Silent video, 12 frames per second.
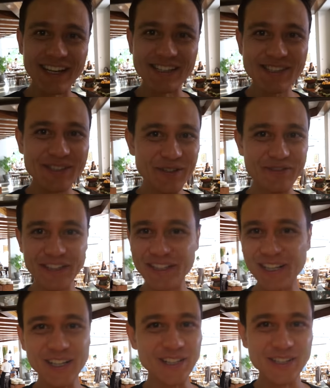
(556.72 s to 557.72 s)
at
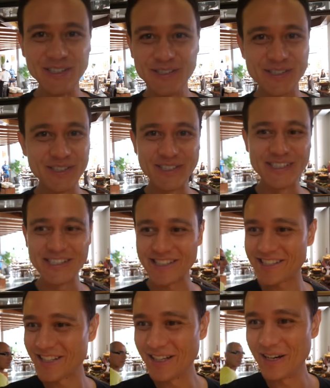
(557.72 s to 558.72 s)
Sofitel are usually
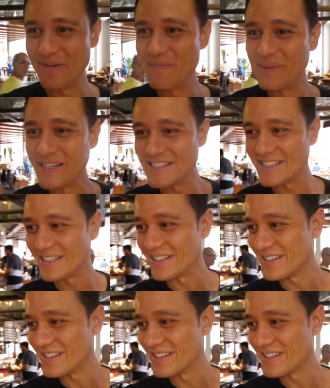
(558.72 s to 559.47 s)
just amazing.